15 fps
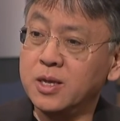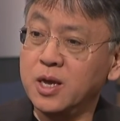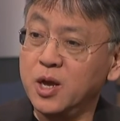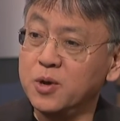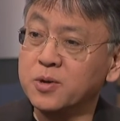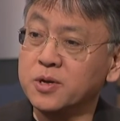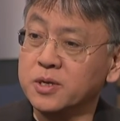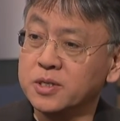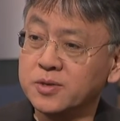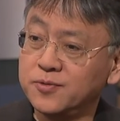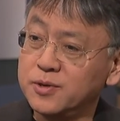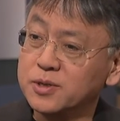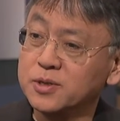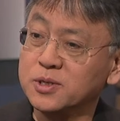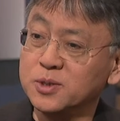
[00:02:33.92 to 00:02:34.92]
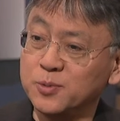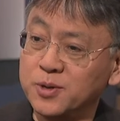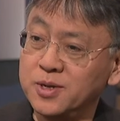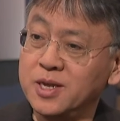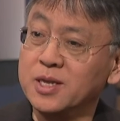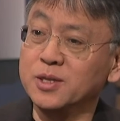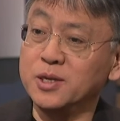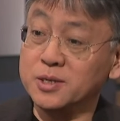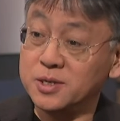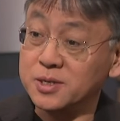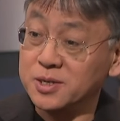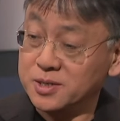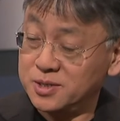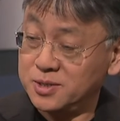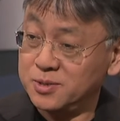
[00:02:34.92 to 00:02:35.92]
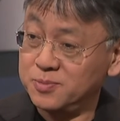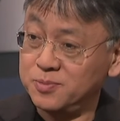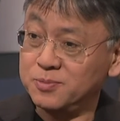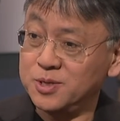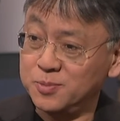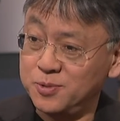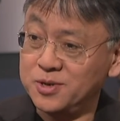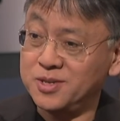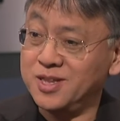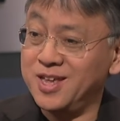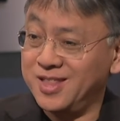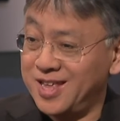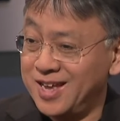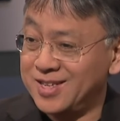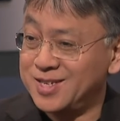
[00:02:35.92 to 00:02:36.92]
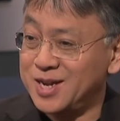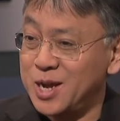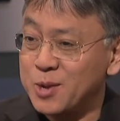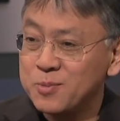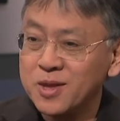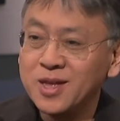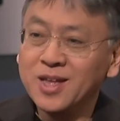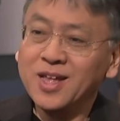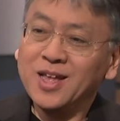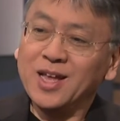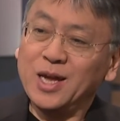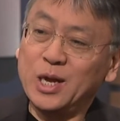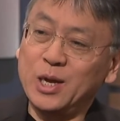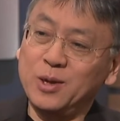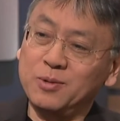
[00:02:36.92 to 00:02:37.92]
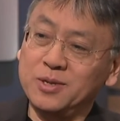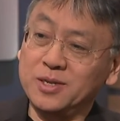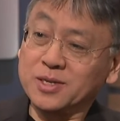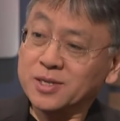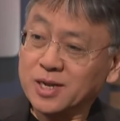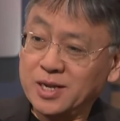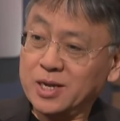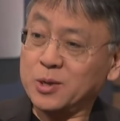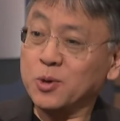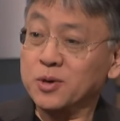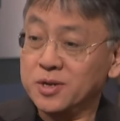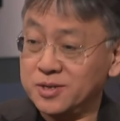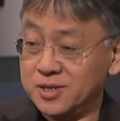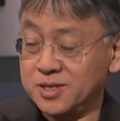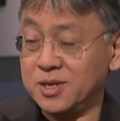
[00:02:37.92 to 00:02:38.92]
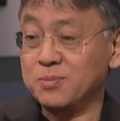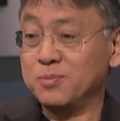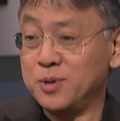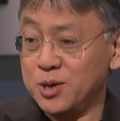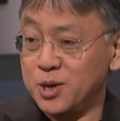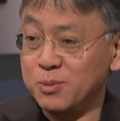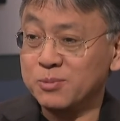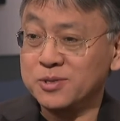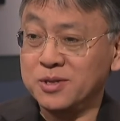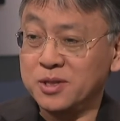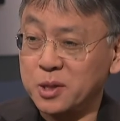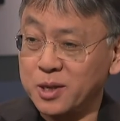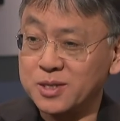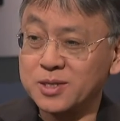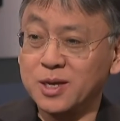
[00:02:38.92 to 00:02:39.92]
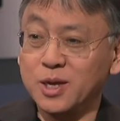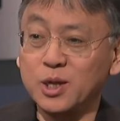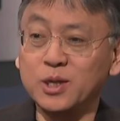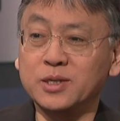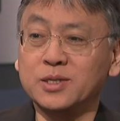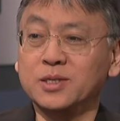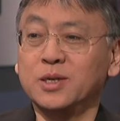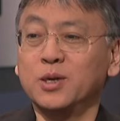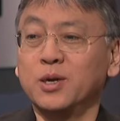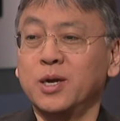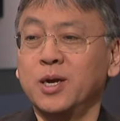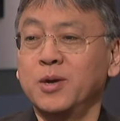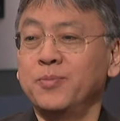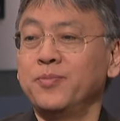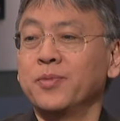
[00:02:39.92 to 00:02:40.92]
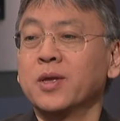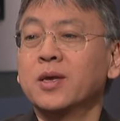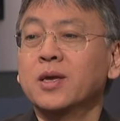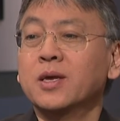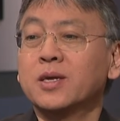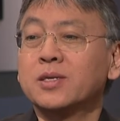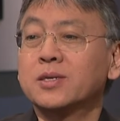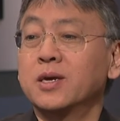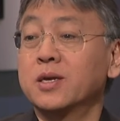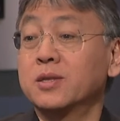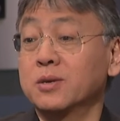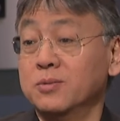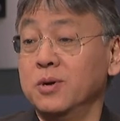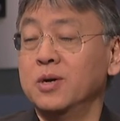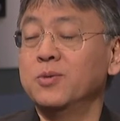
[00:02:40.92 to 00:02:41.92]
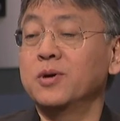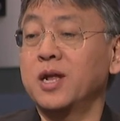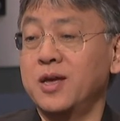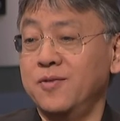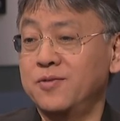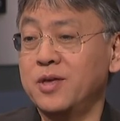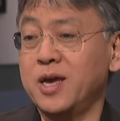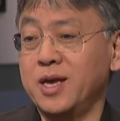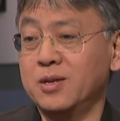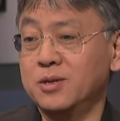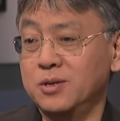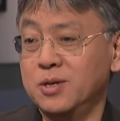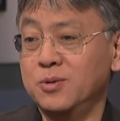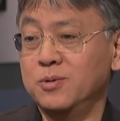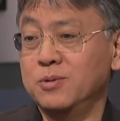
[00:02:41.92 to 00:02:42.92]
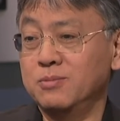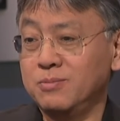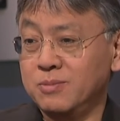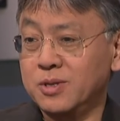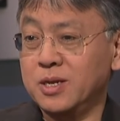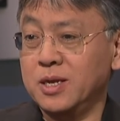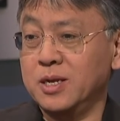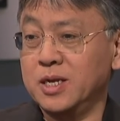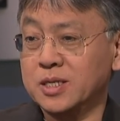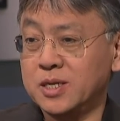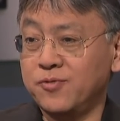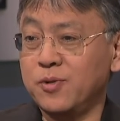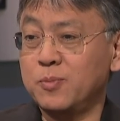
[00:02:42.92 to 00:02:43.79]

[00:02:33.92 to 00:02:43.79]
ogres, for instance, were indigenous to, to Britain at mm. that time, uh, uh, according to some poems and things like this. So, um, so I thought, well, we'll have that, you know, let, us have a